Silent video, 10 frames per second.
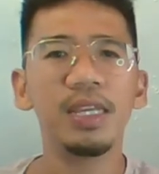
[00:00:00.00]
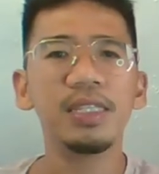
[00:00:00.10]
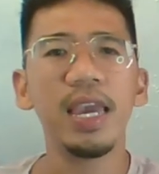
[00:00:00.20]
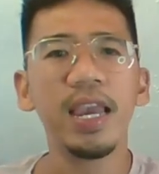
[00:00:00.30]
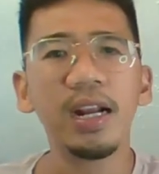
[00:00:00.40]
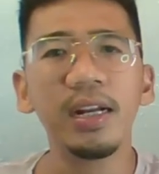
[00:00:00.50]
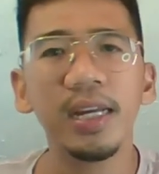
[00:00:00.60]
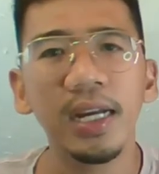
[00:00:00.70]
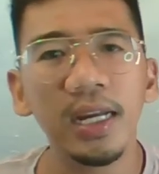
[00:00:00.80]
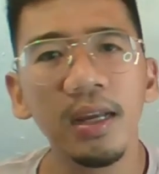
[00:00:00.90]
So
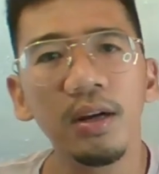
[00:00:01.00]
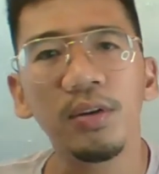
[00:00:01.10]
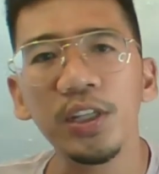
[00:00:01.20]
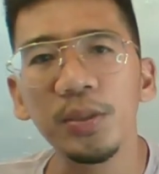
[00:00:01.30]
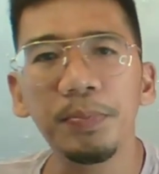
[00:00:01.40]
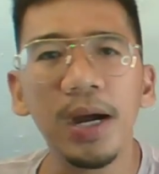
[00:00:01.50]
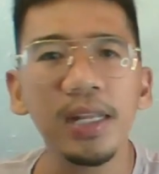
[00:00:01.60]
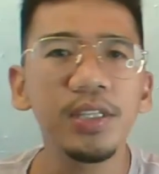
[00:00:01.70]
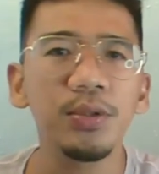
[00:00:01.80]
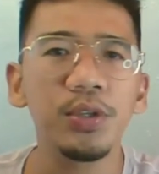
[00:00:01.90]
this area
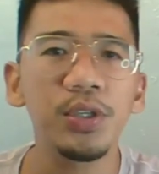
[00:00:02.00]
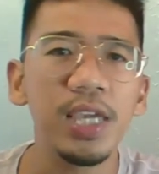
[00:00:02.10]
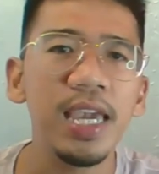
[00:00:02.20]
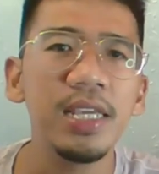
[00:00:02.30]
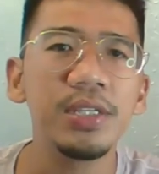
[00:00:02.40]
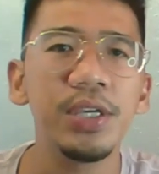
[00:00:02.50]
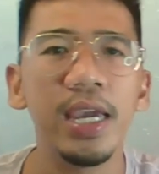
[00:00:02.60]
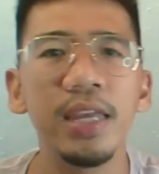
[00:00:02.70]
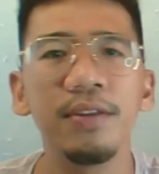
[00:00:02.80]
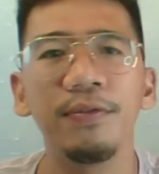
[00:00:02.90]
responds to
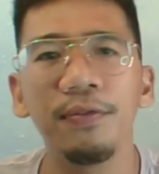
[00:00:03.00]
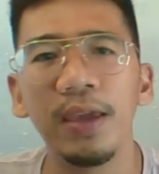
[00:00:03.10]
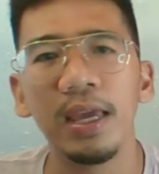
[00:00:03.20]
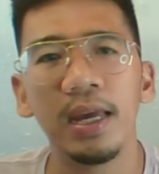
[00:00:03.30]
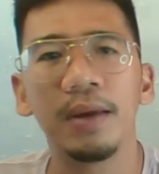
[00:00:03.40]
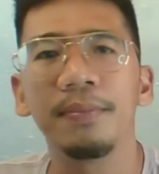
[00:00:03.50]
change in